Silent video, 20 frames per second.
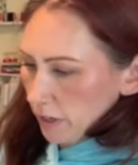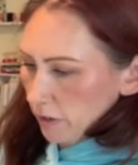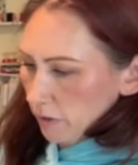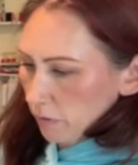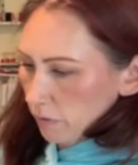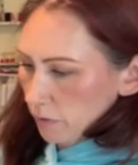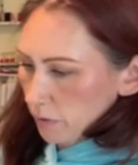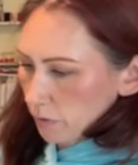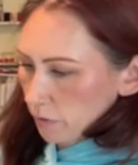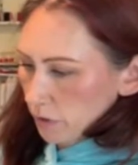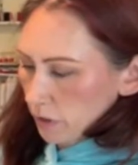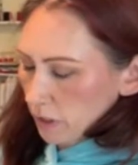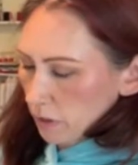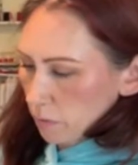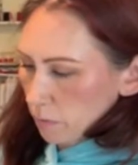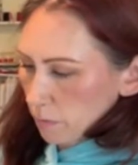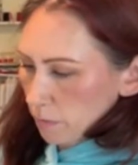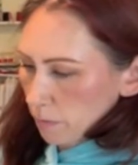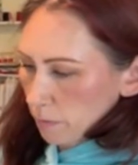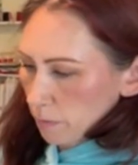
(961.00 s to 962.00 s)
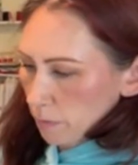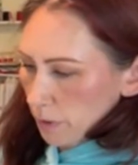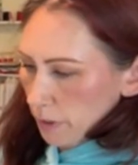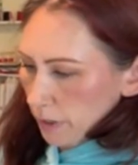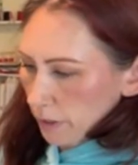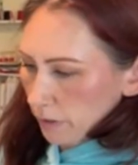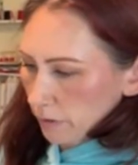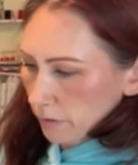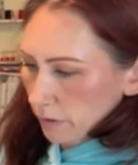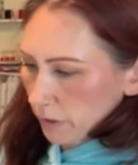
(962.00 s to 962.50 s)
and 15
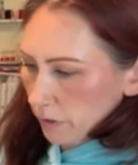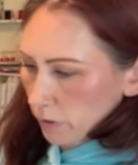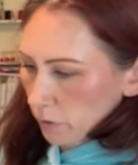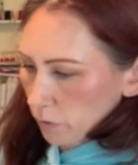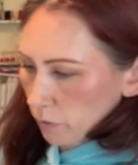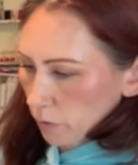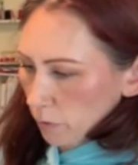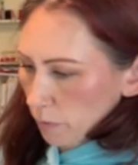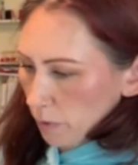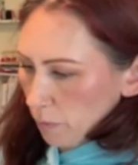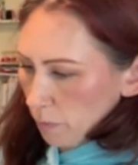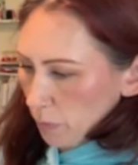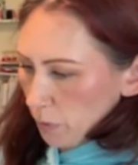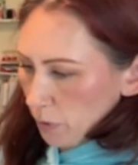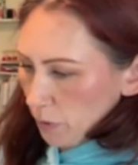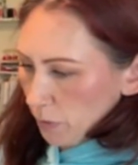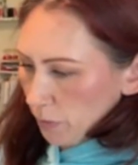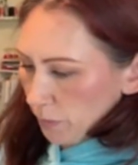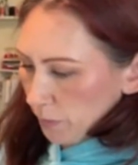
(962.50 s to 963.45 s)
packs? I don't remember.